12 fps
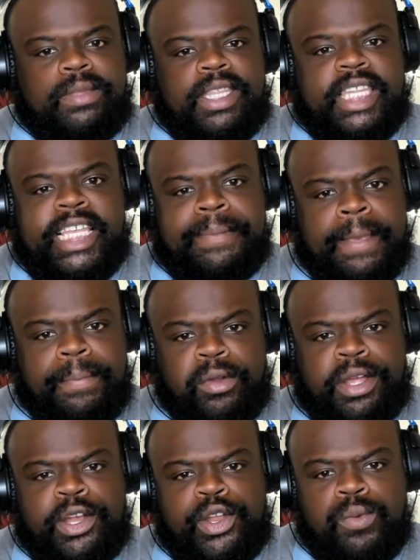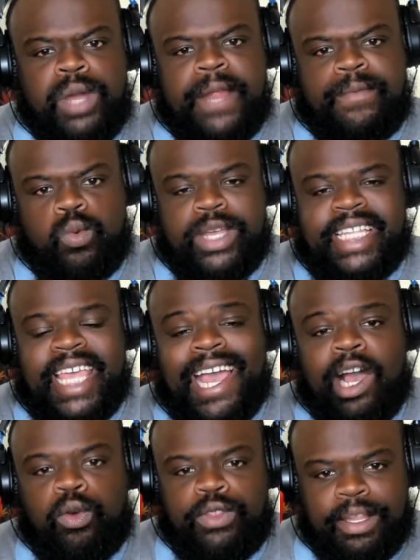these people are going to do whatever we
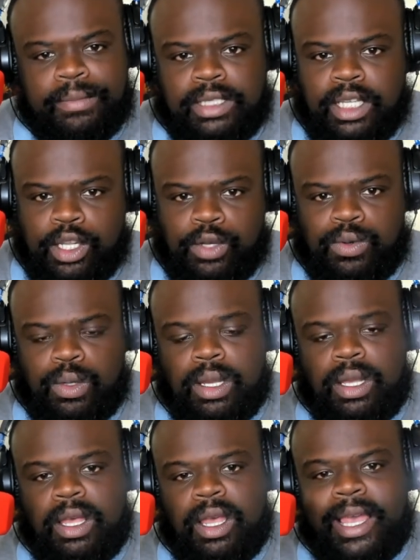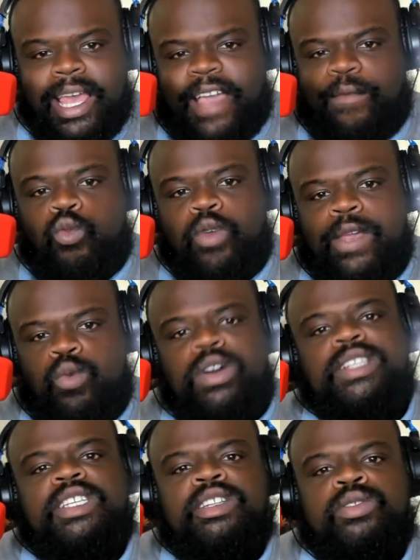tell them to do. If we
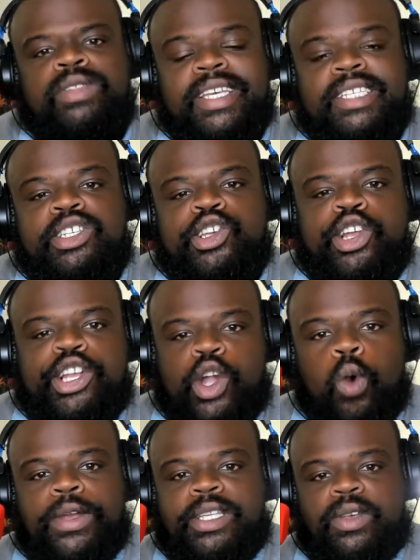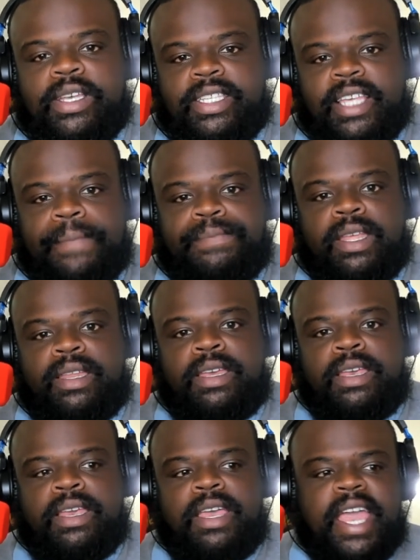want to do this, you're going to accept it.
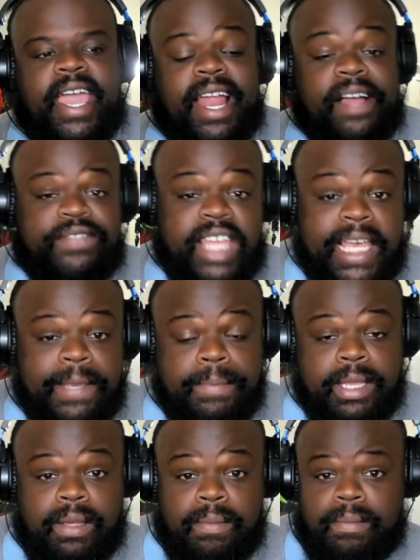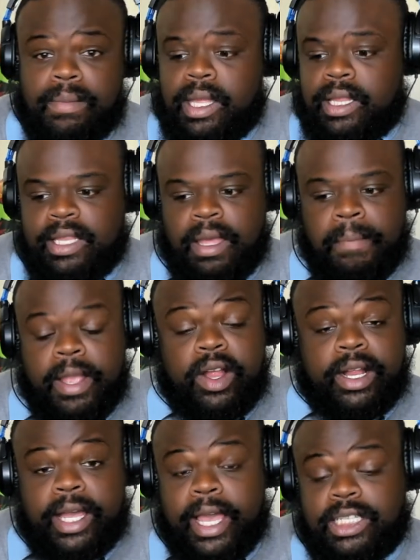And I think the
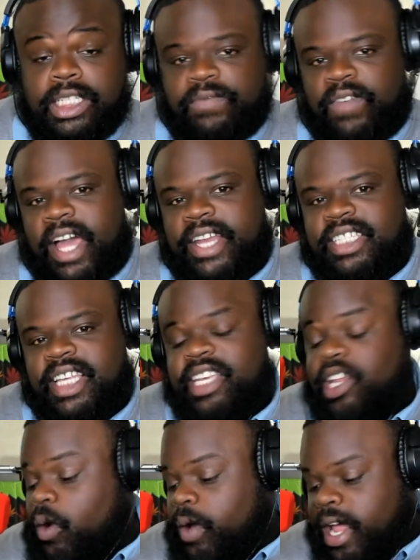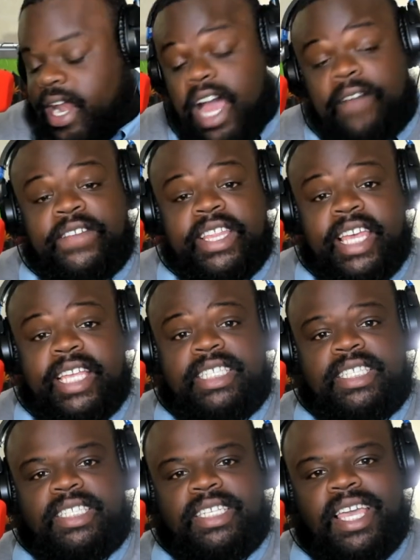America has just finally said, you know, enough of
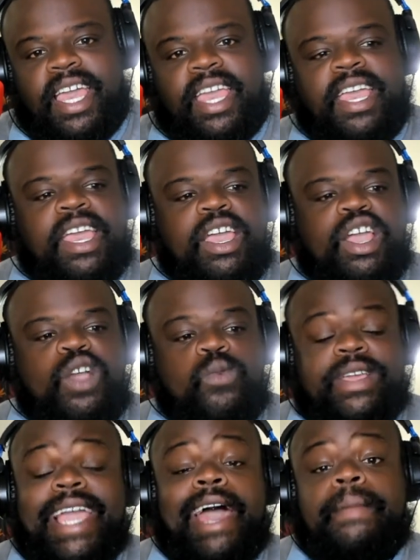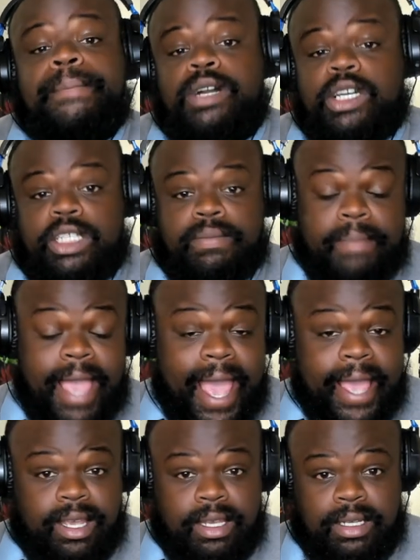this. Okay, we got to push
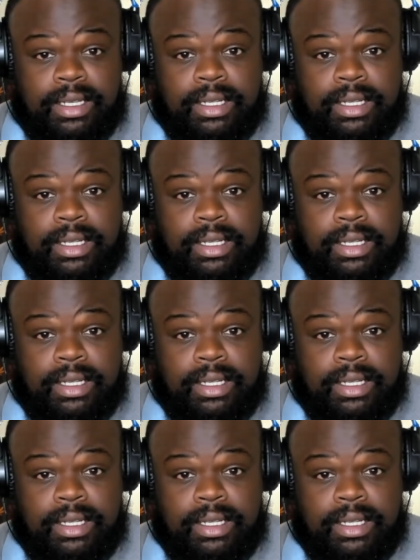back,